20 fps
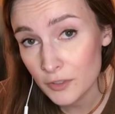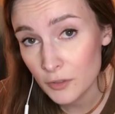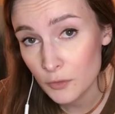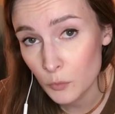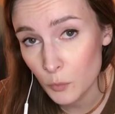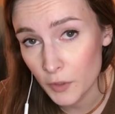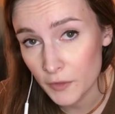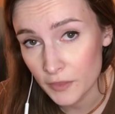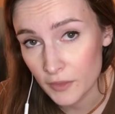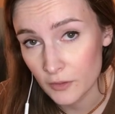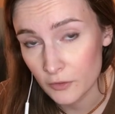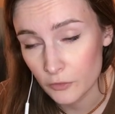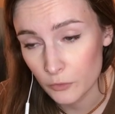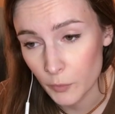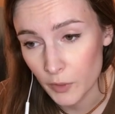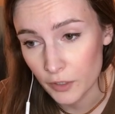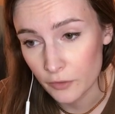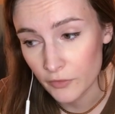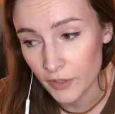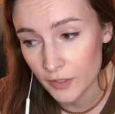didn't want this
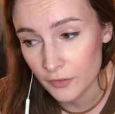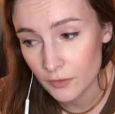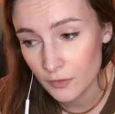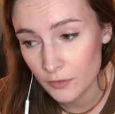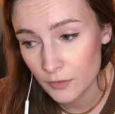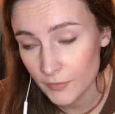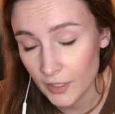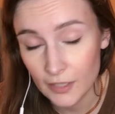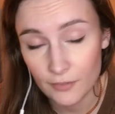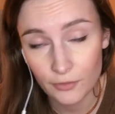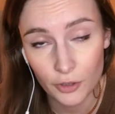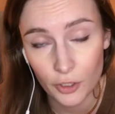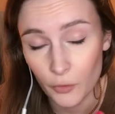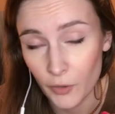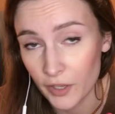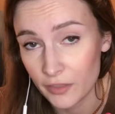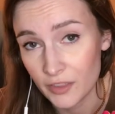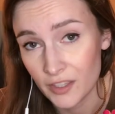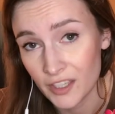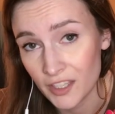sweater vest, even
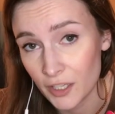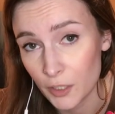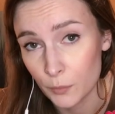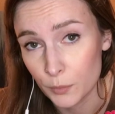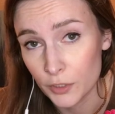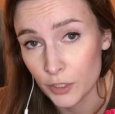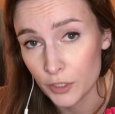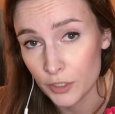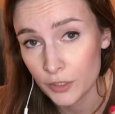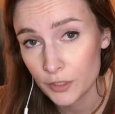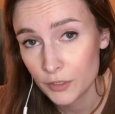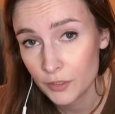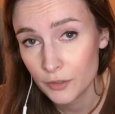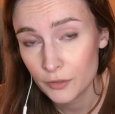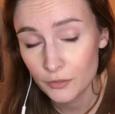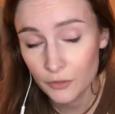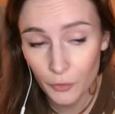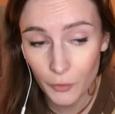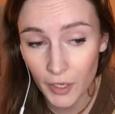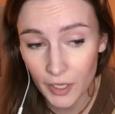though I think it would look
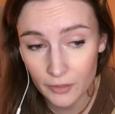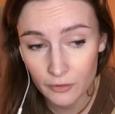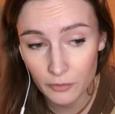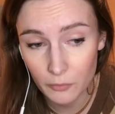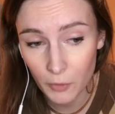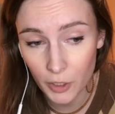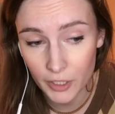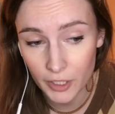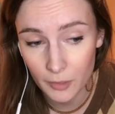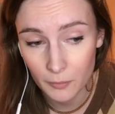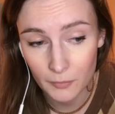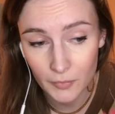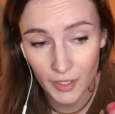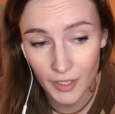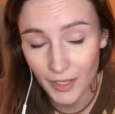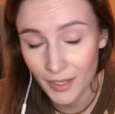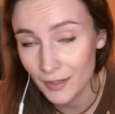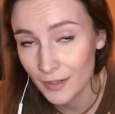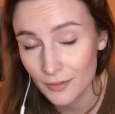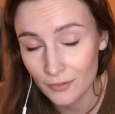so handsome on him.
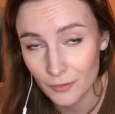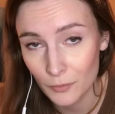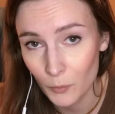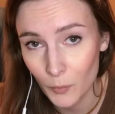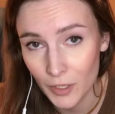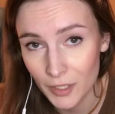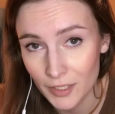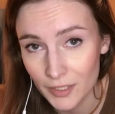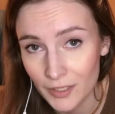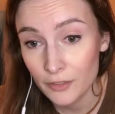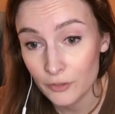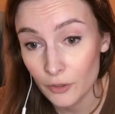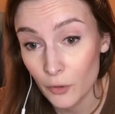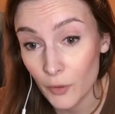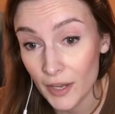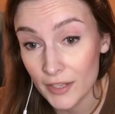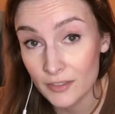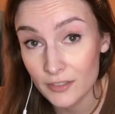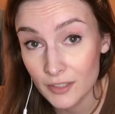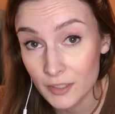He doesn't want it,
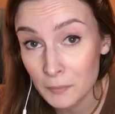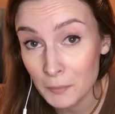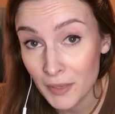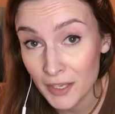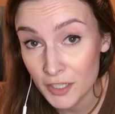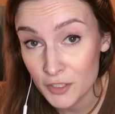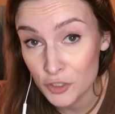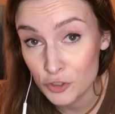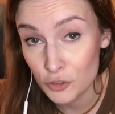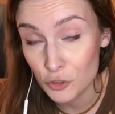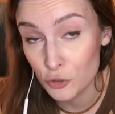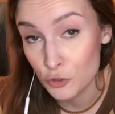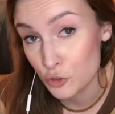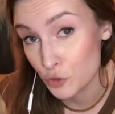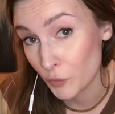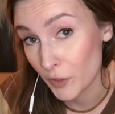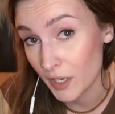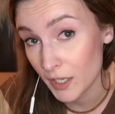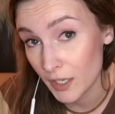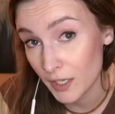so I did manage to
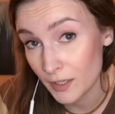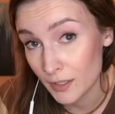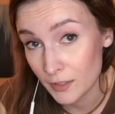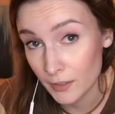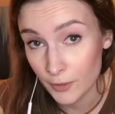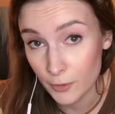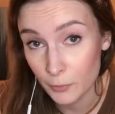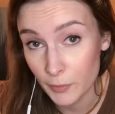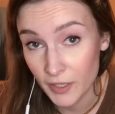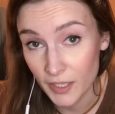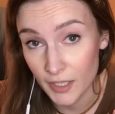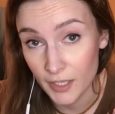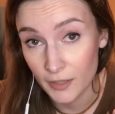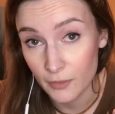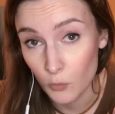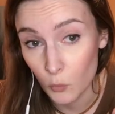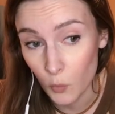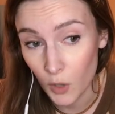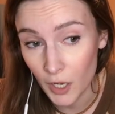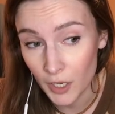shrink it a little bit
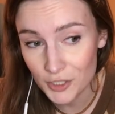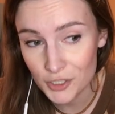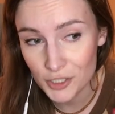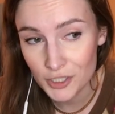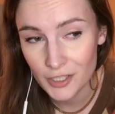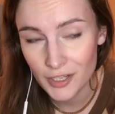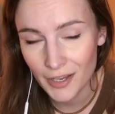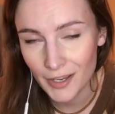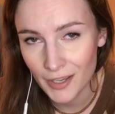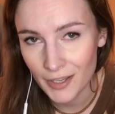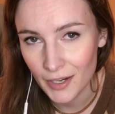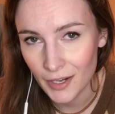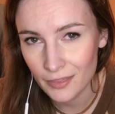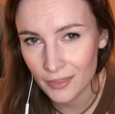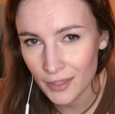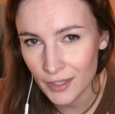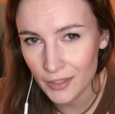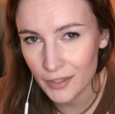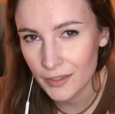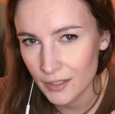in the wash, and I
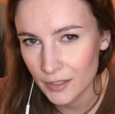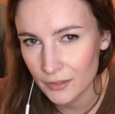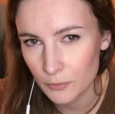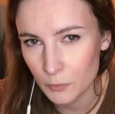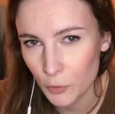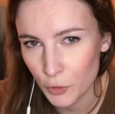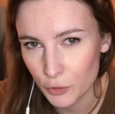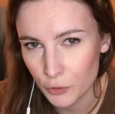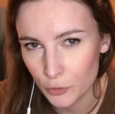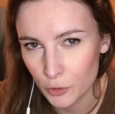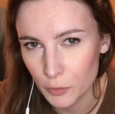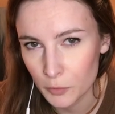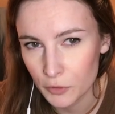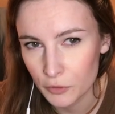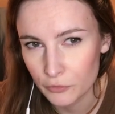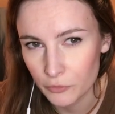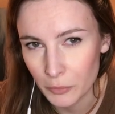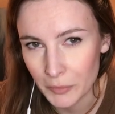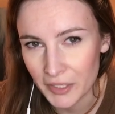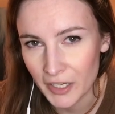think it's more
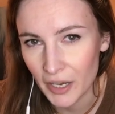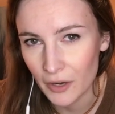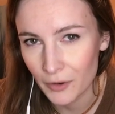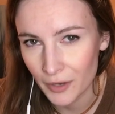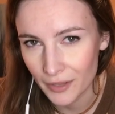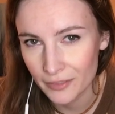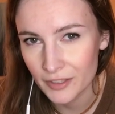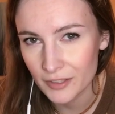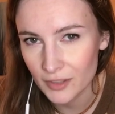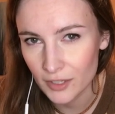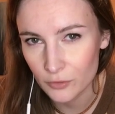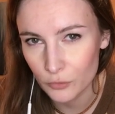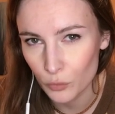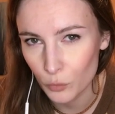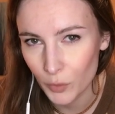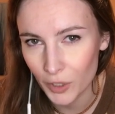doable for me now. I think this will